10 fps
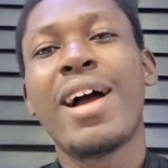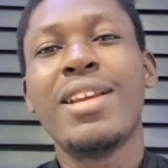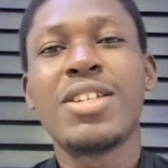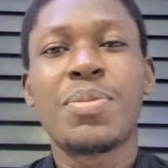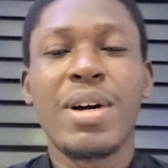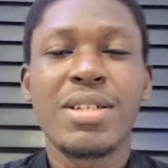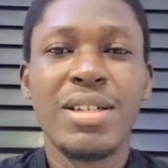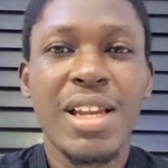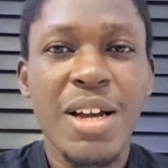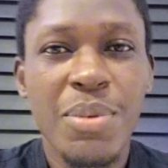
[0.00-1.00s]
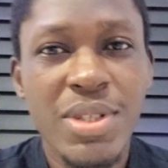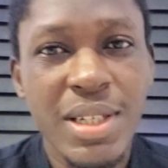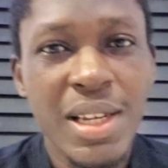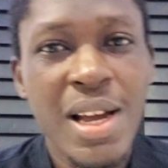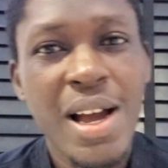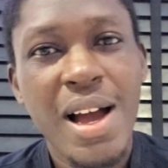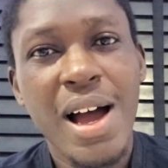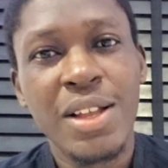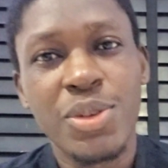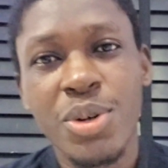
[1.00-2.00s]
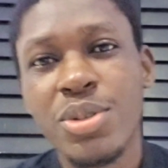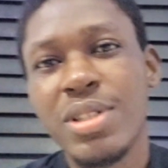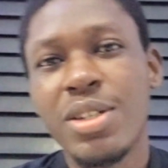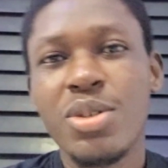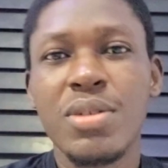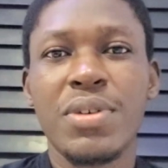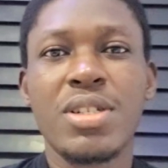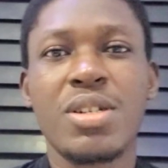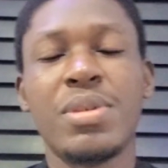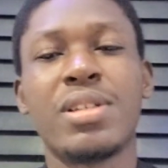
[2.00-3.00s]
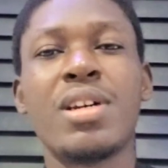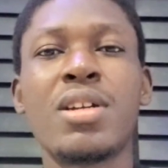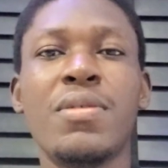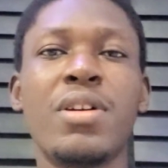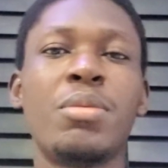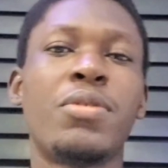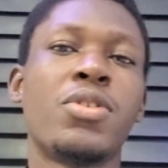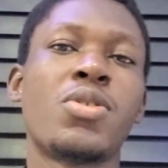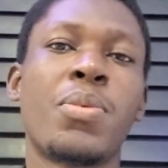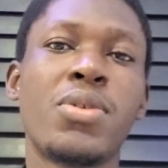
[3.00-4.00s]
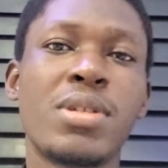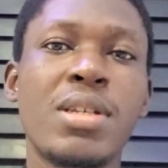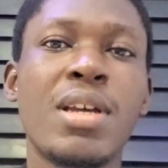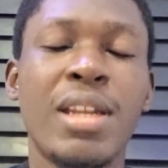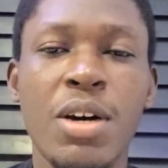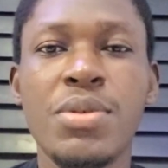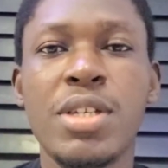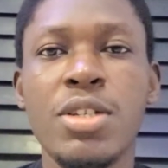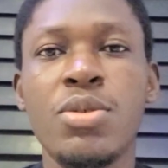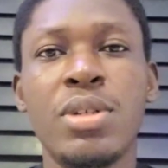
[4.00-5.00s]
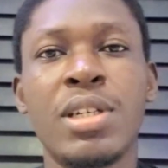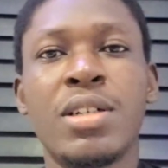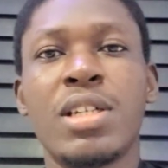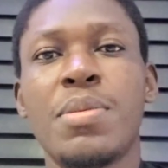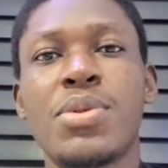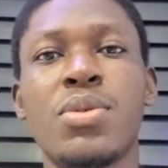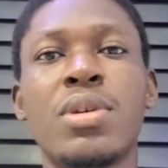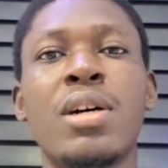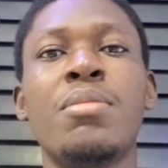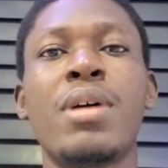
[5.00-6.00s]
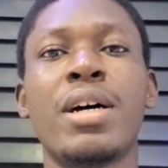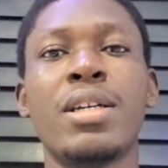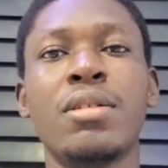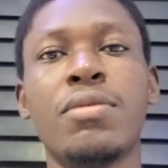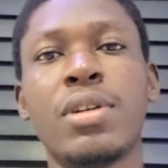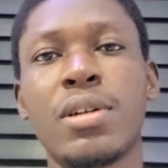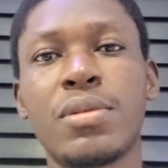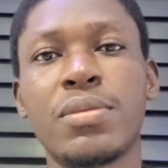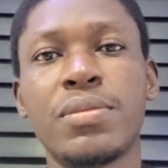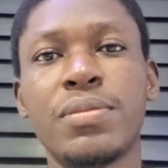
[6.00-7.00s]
kindly smash the like button and turn on the notification bell. Thank you very much for your support, and I will see you in another episode, and bye for now.